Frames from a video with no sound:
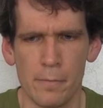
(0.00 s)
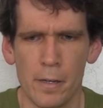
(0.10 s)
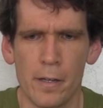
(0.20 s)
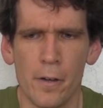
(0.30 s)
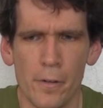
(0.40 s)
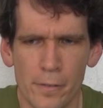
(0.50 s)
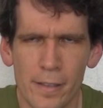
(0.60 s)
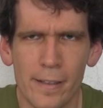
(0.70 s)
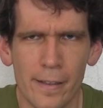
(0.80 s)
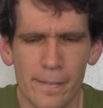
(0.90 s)
made my
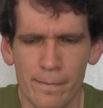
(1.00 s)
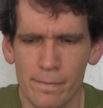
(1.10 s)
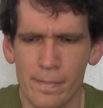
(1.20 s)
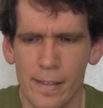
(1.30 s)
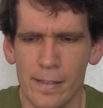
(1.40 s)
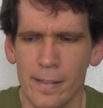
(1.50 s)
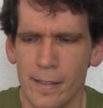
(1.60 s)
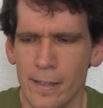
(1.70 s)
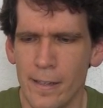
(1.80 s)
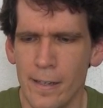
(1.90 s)
own, and
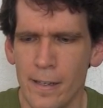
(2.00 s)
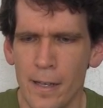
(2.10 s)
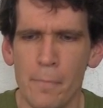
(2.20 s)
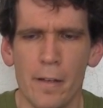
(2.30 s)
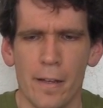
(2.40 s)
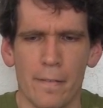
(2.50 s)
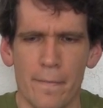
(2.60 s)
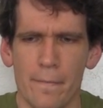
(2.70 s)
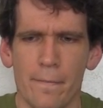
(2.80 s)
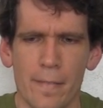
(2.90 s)

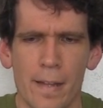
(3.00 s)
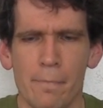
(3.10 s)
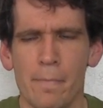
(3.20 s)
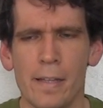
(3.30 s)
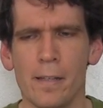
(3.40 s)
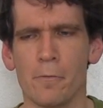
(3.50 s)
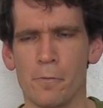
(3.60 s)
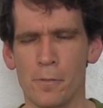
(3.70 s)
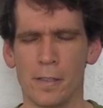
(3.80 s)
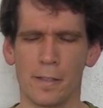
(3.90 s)
I, I, I made it
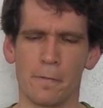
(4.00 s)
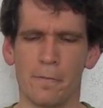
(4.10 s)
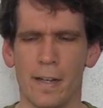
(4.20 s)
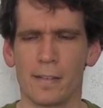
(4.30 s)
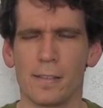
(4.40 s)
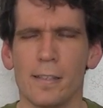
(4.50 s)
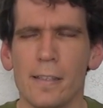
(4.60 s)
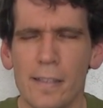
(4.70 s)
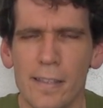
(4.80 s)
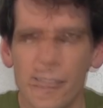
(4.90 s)
really
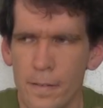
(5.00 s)
fancy.